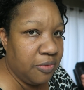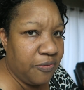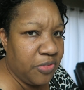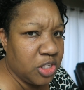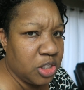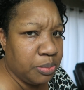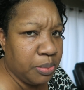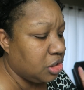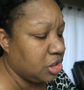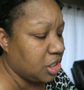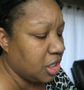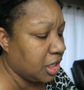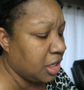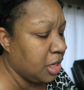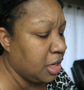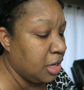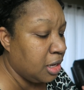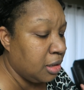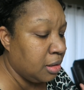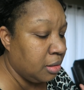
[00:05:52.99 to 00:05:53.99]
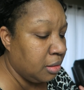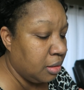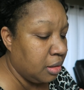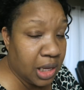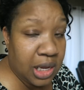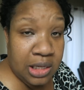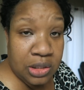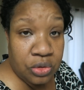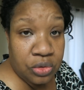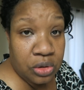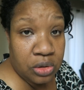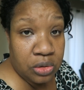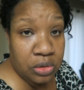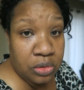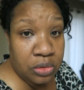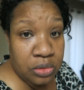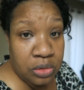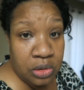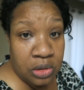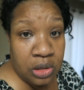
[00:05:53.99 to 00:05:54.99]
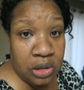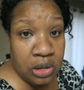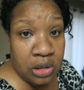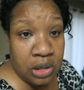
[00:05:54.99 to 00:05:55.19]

fish, chicken, cilantro,